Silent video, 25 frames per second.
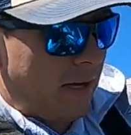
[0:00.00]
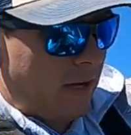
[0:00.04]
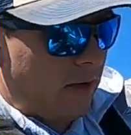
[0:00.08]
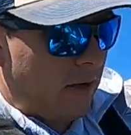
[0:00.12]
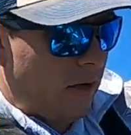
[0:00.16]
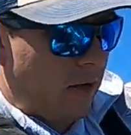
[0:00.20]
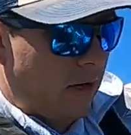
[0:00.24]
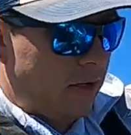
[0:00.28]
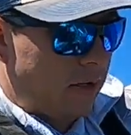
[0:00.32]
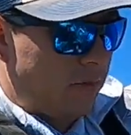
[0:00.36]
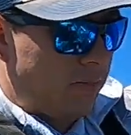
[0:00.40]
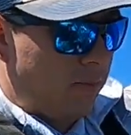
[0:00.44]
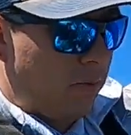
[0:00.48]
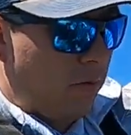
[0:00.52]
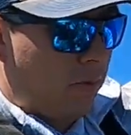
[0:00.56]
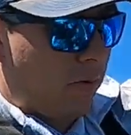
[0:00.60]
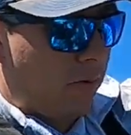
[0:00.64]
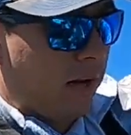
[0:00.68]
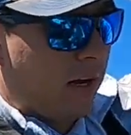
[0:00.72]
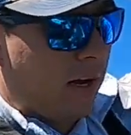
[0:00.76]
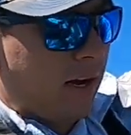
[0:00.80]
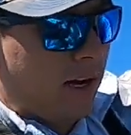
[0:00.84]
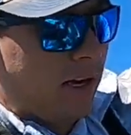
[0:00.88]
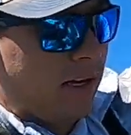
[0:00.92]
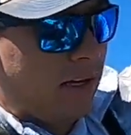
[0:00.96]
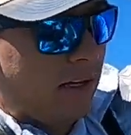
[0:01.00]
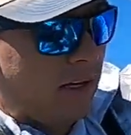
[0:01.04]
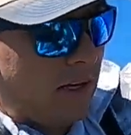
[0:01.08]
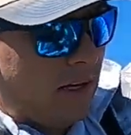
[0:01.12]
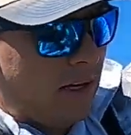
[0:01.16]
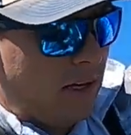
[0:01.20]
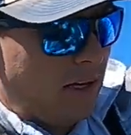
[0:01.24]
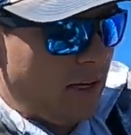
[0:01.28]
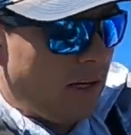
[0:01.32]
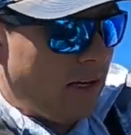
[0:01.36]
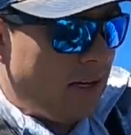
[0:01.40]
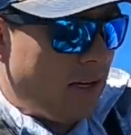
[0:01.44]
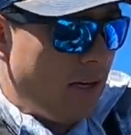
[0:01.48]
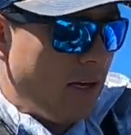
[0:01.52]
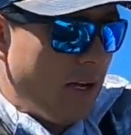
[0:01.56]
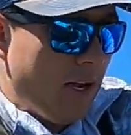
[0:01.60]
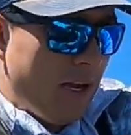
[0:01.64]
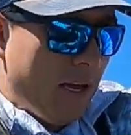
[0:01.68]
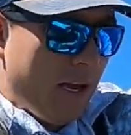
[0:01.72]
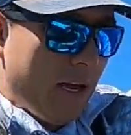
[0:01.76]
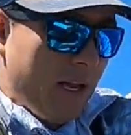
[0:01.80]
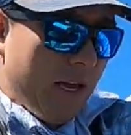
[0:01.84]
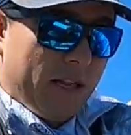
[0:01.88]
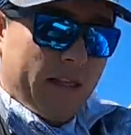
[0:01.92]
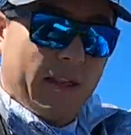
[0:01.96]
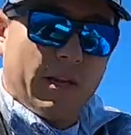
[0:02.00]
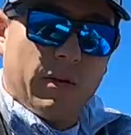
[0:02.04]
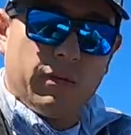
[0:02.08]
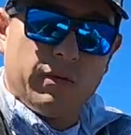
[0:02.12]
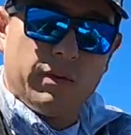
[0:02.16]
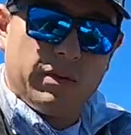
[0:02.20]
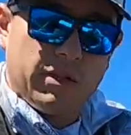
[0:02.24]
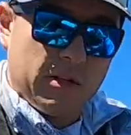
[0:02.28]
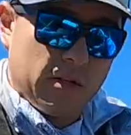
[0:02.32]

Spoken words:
gosh, poor guy. Yeah, I think we